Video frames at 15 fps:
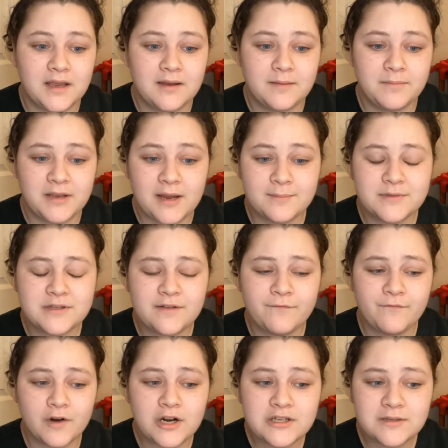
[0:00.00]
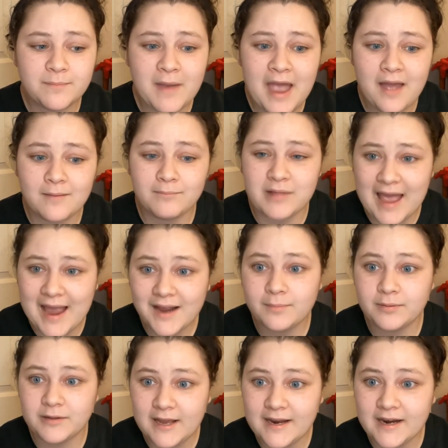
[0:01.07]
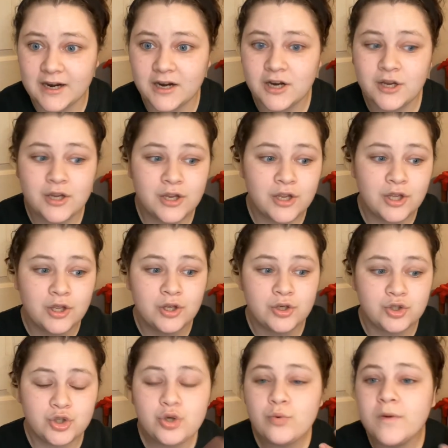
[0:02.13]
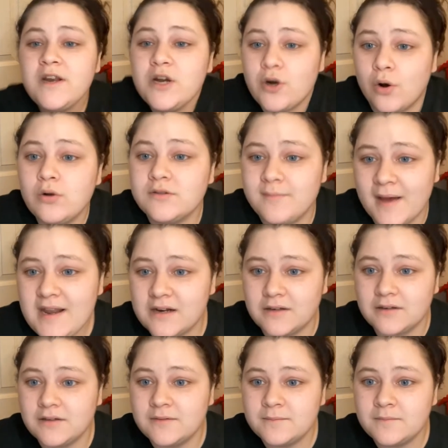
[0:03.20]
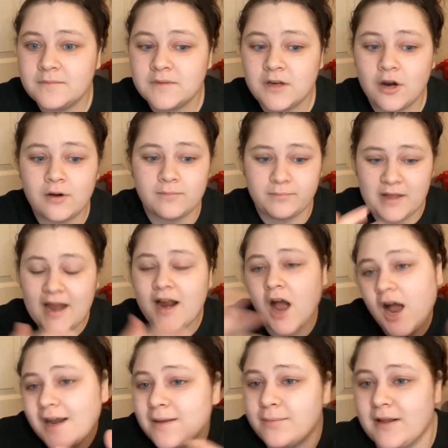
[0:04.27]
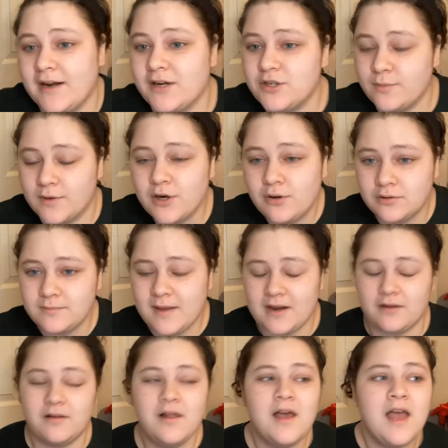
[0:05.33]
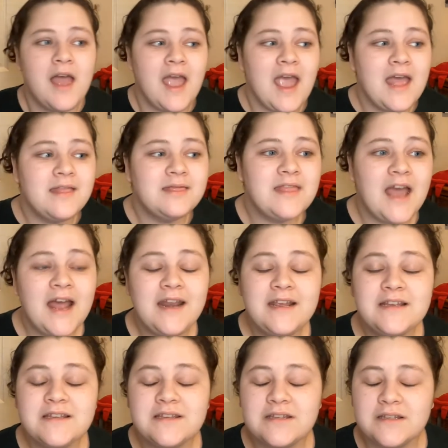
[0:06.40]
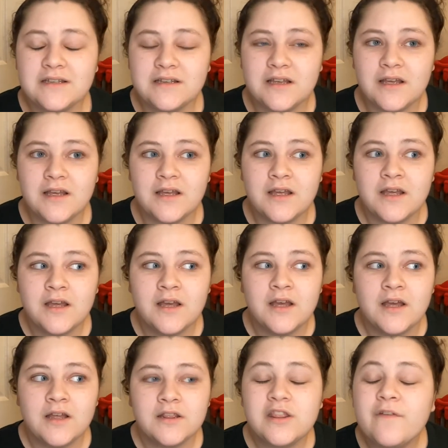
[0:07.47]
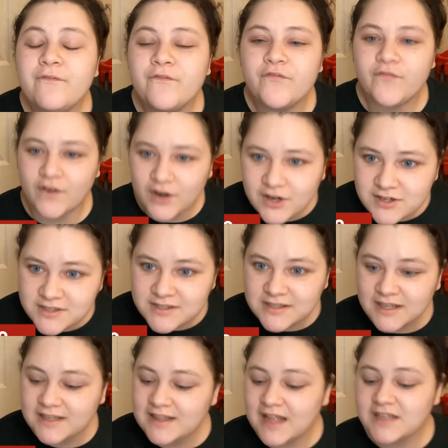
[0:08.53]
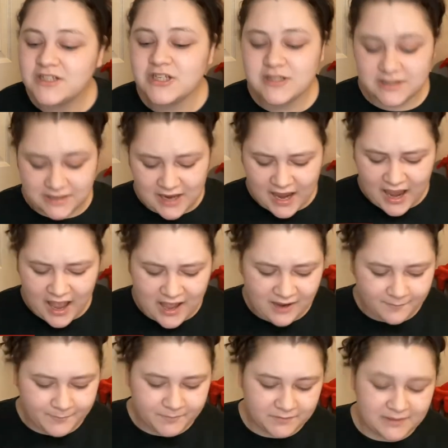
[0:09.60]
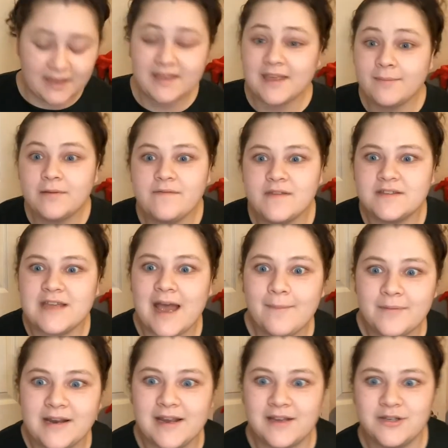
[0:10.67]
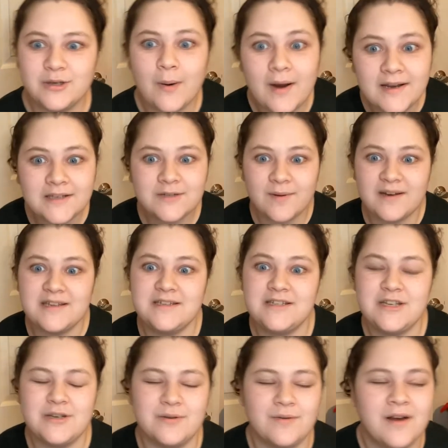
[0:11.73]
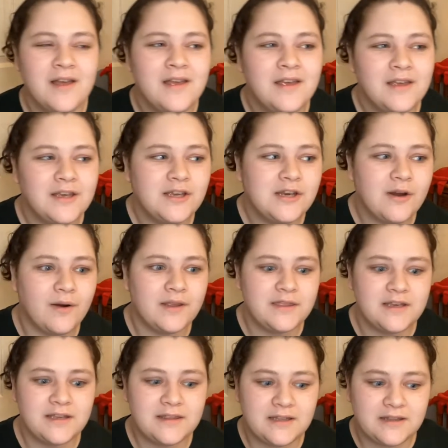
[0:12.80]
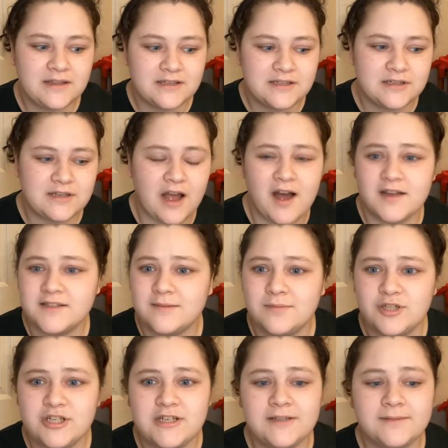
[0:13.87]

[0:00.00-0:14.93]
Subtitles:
it becomes the first black player to win a gold medal. Or black hockey player to win a gold medal. And that is the first? Like, that just, I can't believe that's happening in 2022. You know, I think that this is awesome.